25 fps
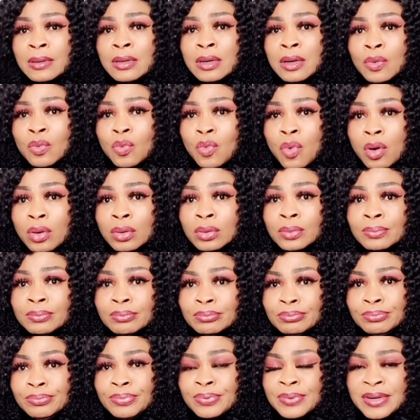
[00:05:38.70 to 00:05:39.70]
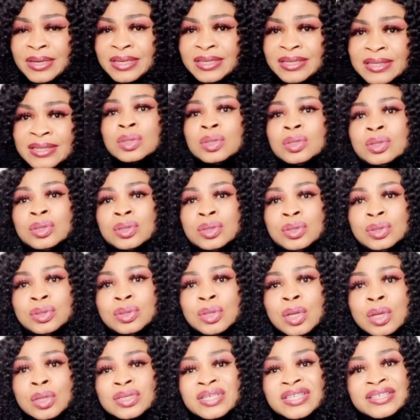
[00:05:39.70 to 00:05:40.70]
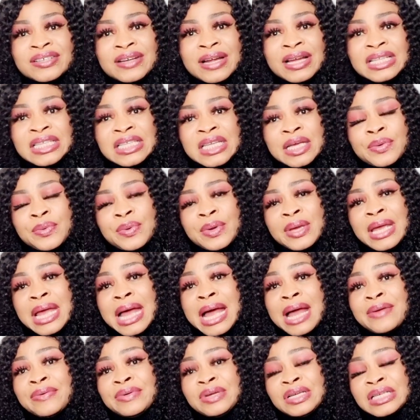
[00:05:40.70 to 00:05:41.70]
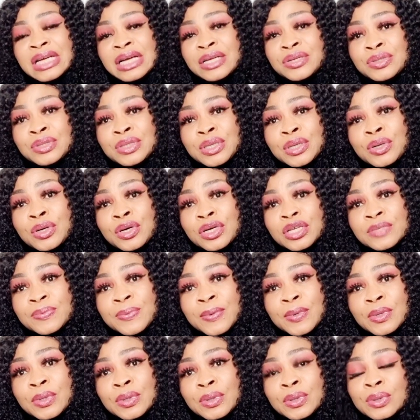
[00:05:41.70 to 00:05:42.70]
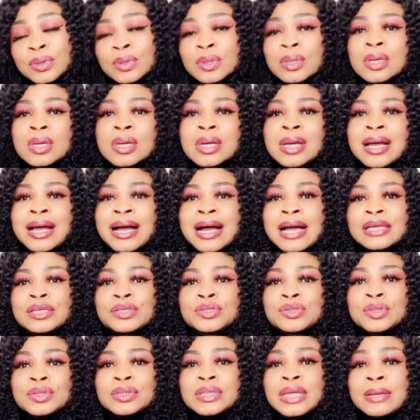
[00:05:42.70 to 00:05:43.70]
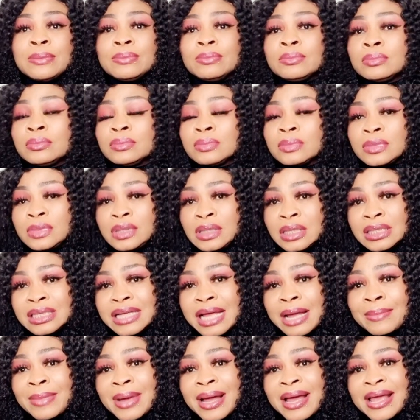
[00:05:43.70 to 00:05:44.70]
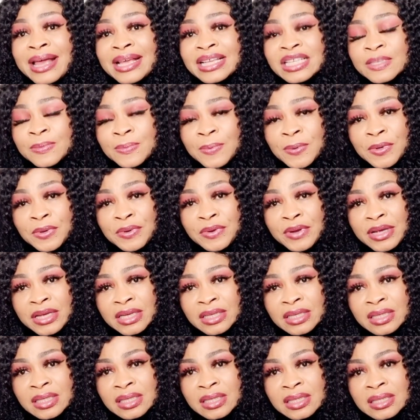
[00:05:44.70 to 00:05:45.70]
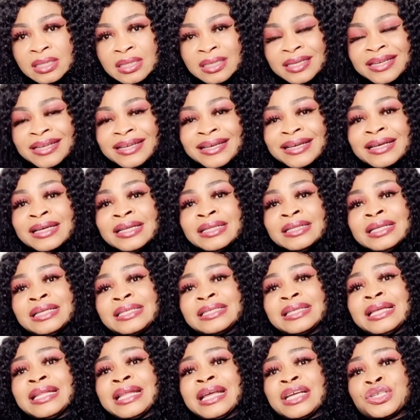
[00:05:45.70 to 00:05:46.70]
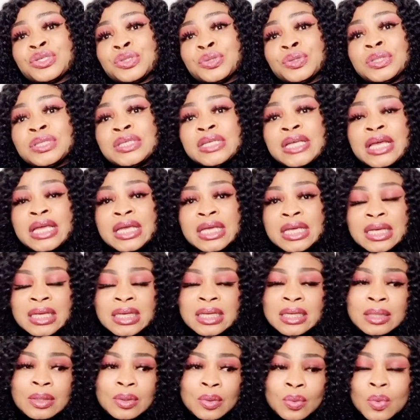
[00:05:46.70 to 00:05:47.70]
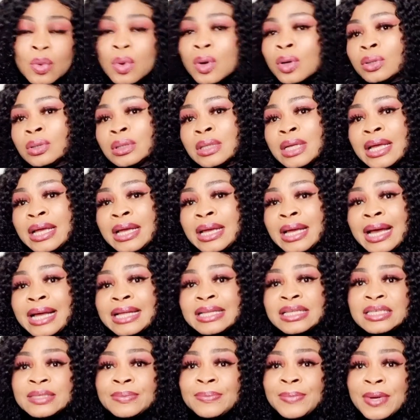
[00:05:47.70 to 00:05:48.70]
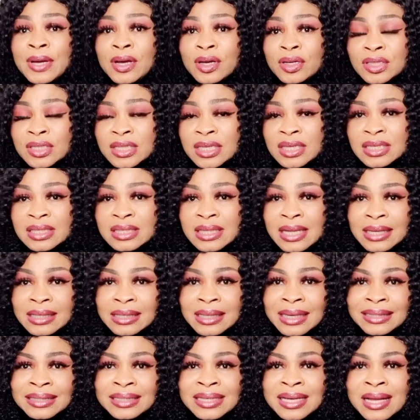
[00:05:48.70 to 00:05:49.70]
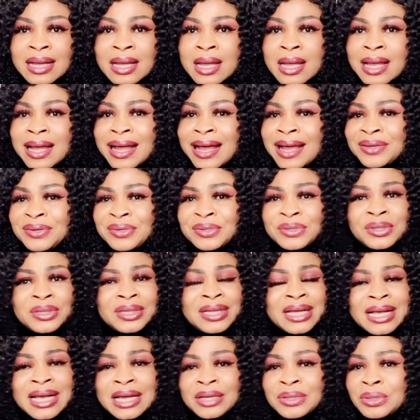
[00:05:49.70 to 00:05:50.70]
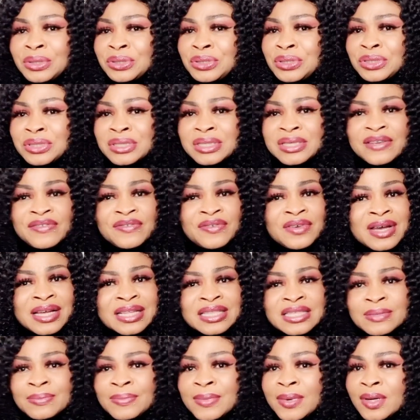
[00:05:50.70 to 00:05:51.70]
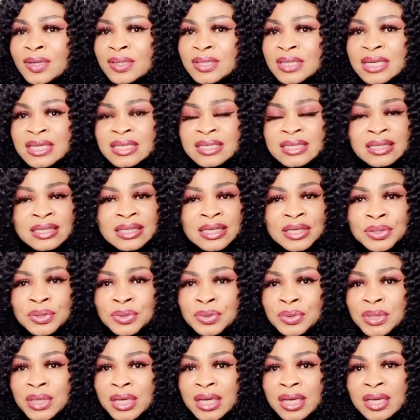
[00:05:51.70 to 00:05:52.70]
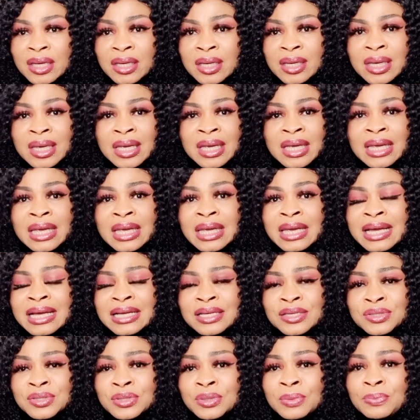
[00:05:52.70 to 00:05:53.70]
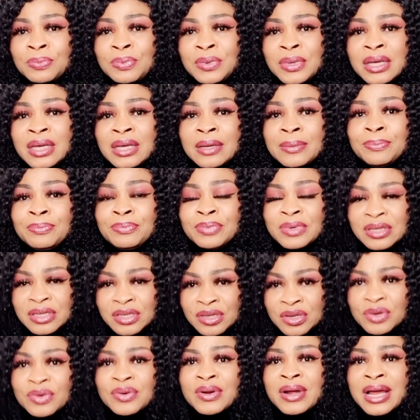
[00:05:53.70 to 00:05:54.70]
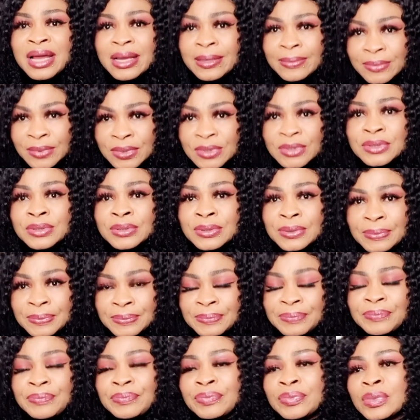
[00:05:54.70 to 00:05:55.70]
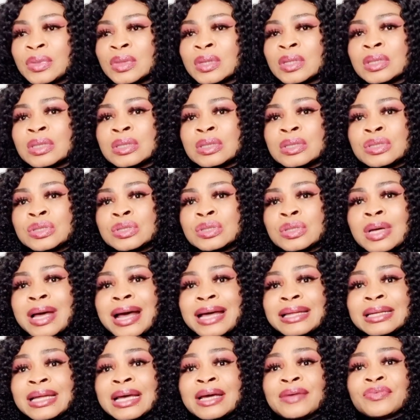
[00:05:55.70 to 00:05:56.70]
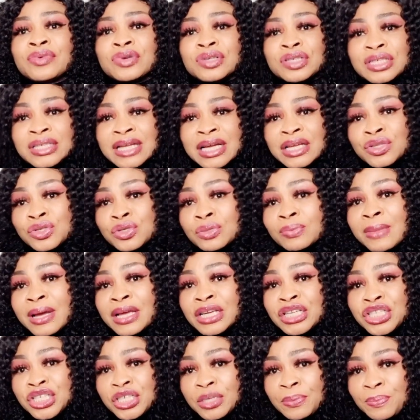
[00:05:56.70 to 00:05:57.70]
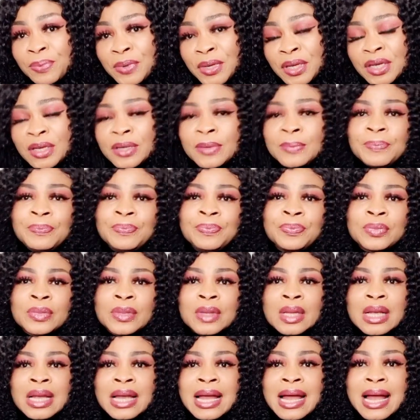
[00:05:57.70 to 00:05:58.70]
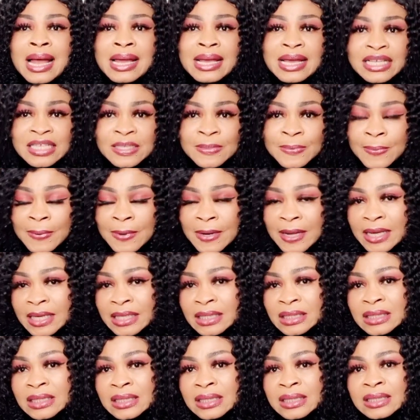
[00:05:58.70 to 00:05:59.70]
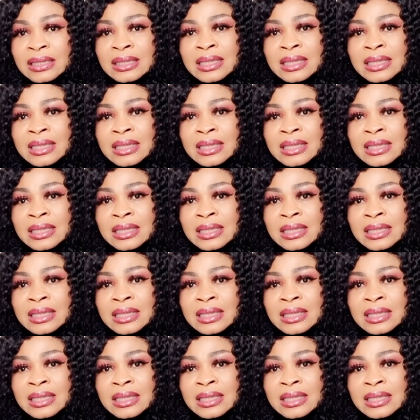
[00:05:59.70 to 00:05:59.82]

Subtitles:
one breast. So straight away, I reached out to the hospital. I told them, these are my experience. They said I should take one antibiotics like that. And you know they cannot just give you antibiotics in the UK. It has to be prescribed. So I now rushed down to my GP. I explained,